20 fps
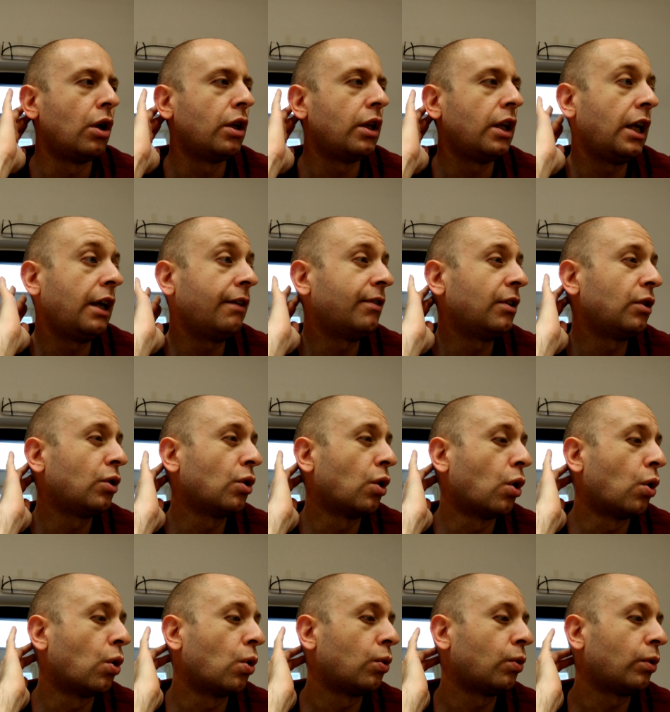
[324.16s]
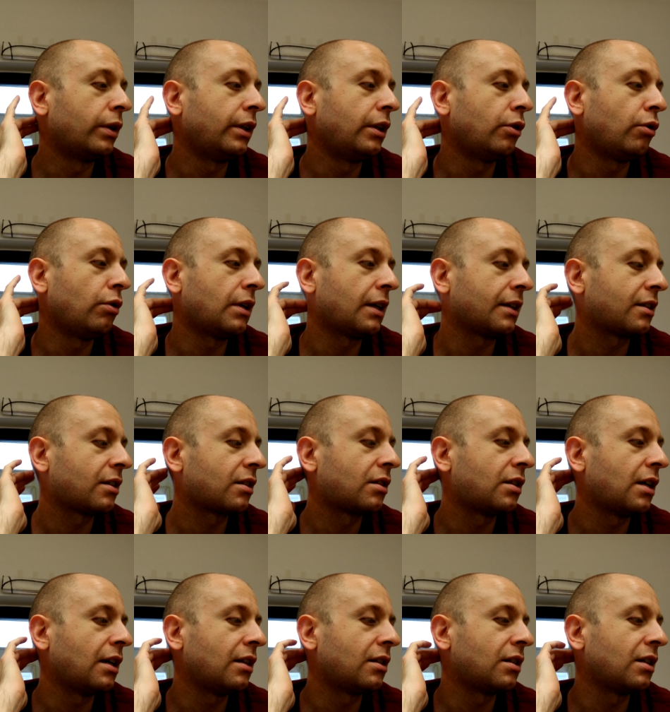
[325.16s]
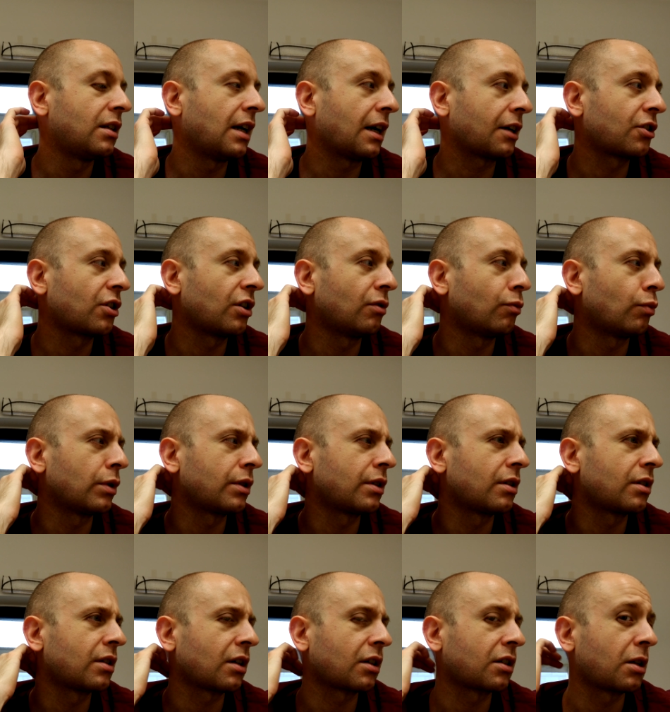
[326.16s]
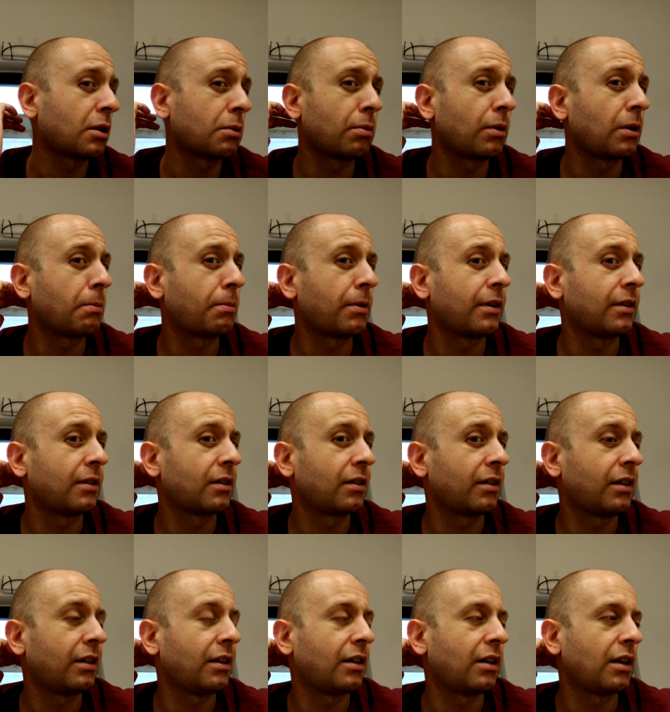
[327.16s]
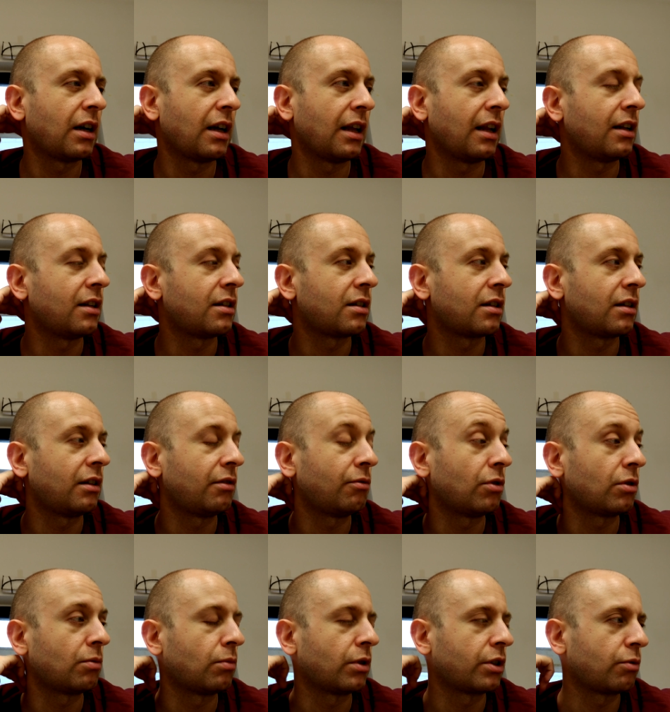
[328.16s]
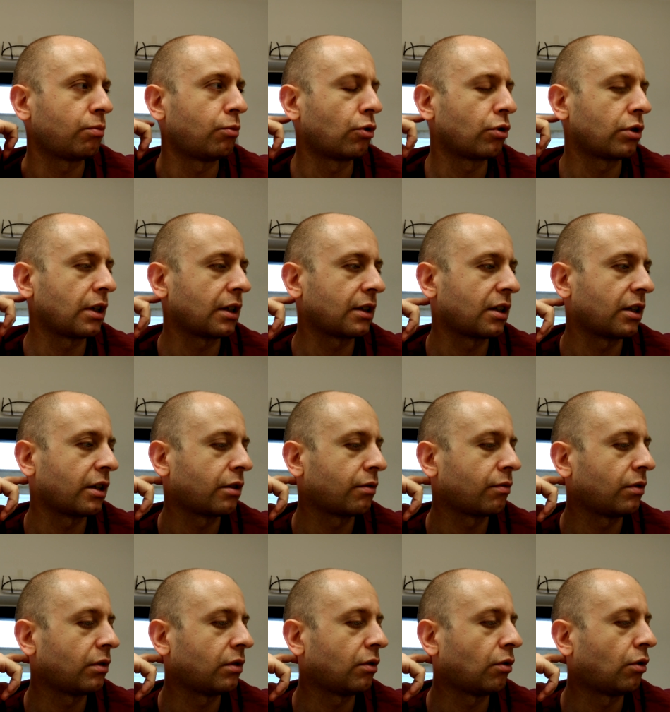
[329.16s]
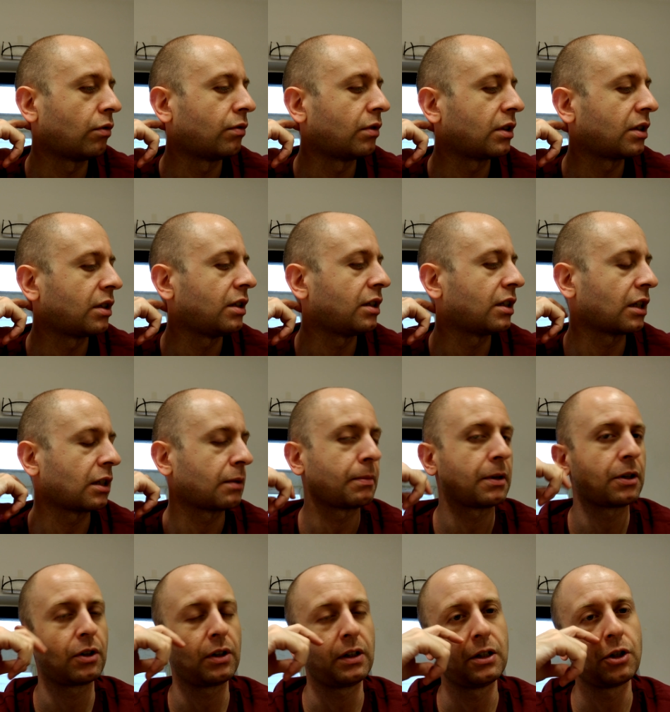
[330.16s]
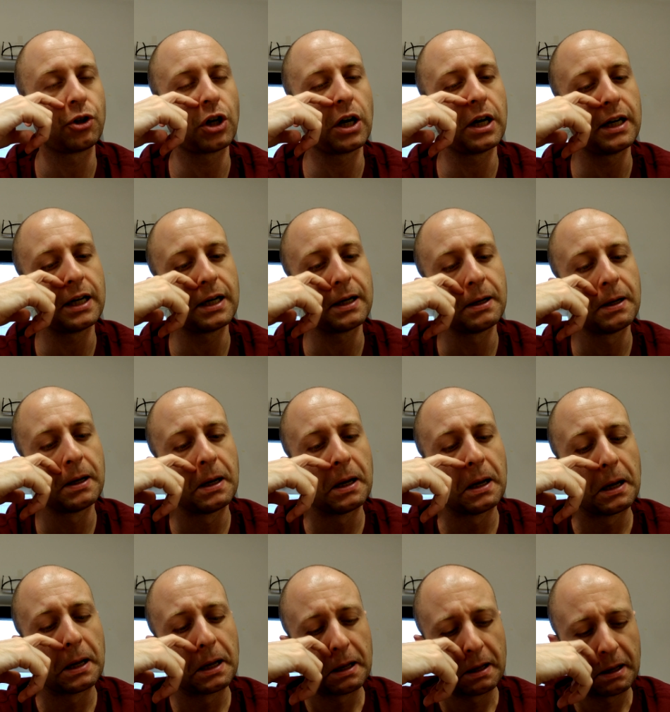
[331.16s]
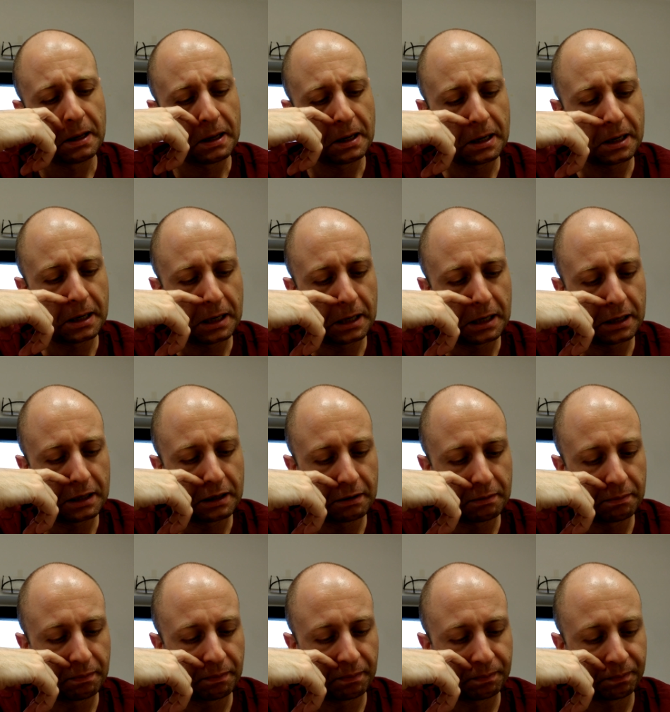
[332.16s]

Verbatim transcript: even though in the United States it actually wasn't successful apparently, and it was much more successful overseas, especially in China, um,